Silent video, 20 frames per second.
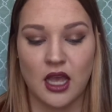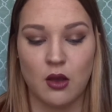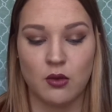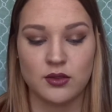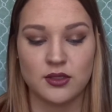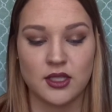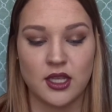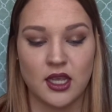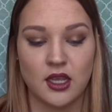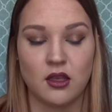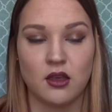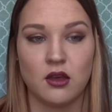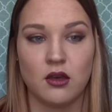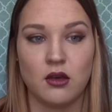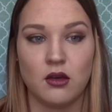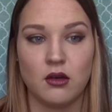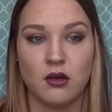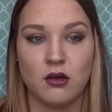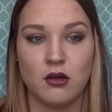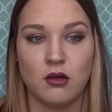I was like,
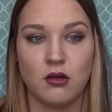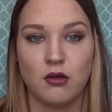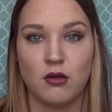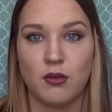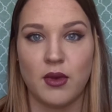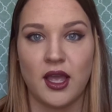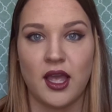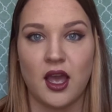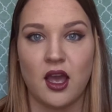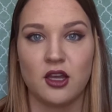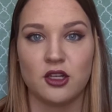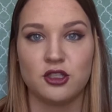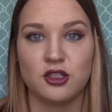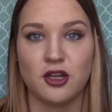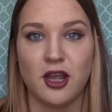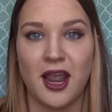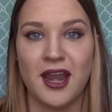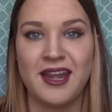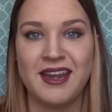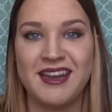oh my gosh,
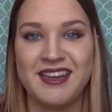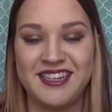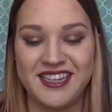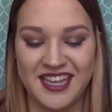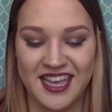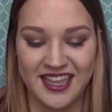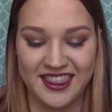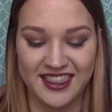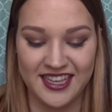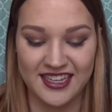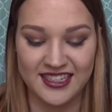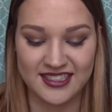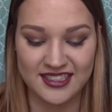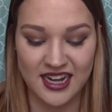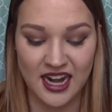I need to get this.